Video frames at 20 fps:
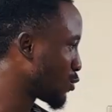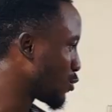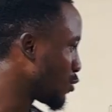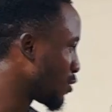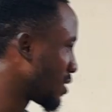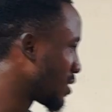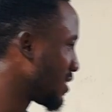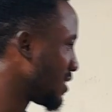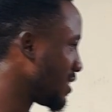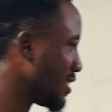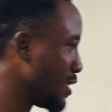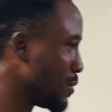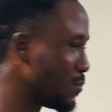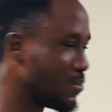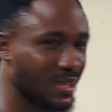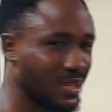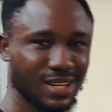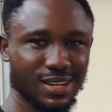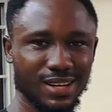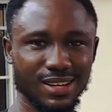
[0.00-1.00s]
took a
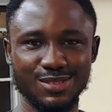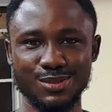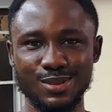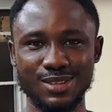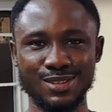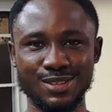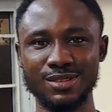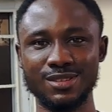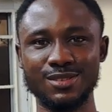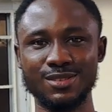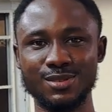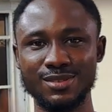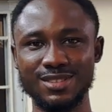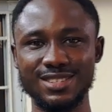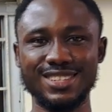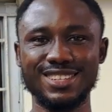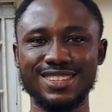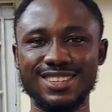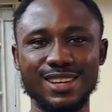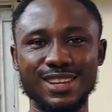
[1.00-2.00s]
break and we're shooting on
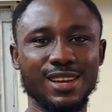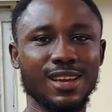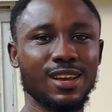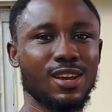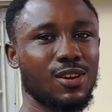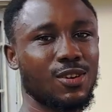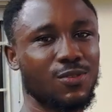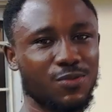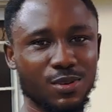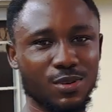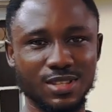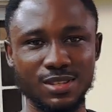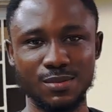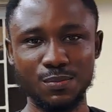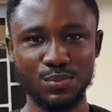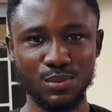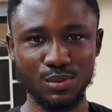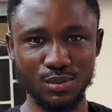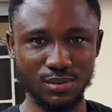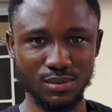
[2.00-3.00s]
the
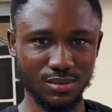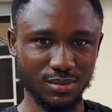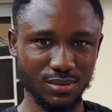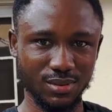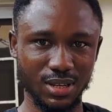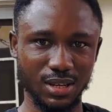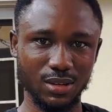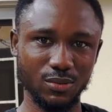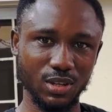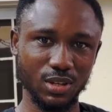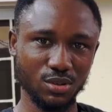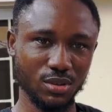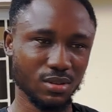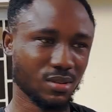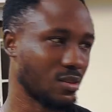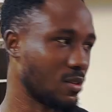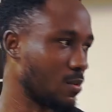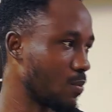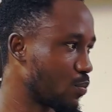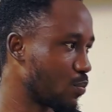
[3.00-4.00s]
14 Pro and we're
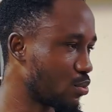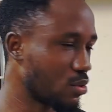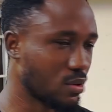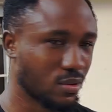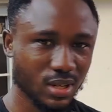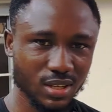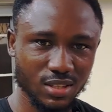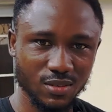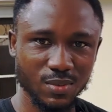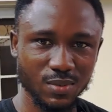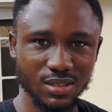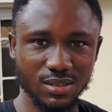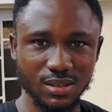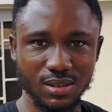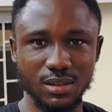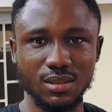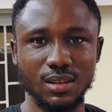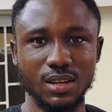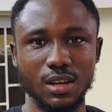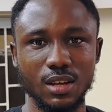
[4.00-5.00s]
shooting on ProRes
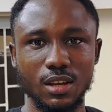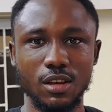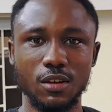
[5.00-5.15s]
basically.